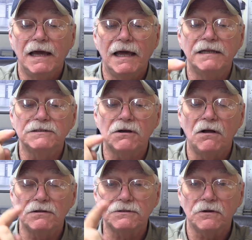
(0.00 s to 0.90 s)
And it's
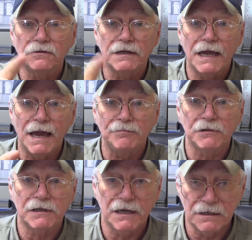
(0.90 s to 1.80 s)
also the
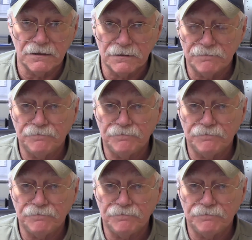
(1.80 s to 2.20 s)
applicator